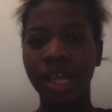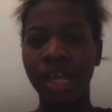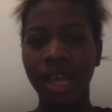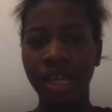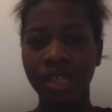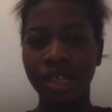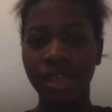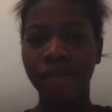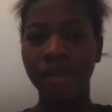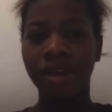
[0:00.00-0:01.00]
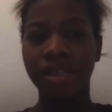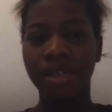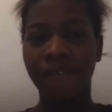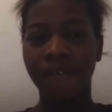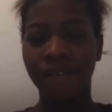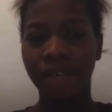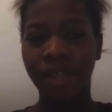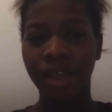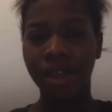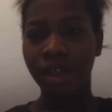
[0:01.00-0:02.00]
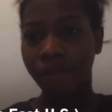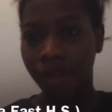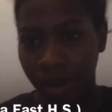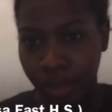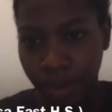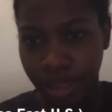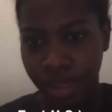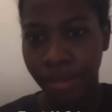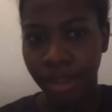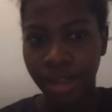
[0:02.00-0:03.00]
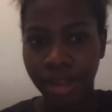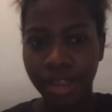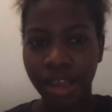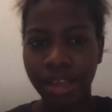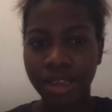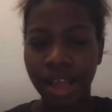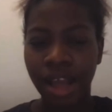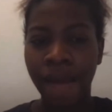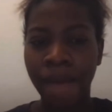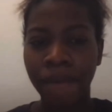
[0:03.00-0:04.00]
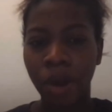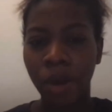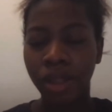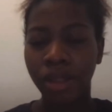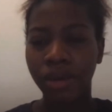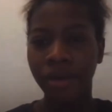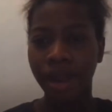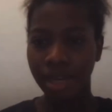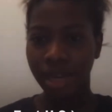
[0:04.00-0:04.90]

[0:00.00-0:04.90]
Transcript: to them because I feel like they've gone through similar things that I'm going through right now.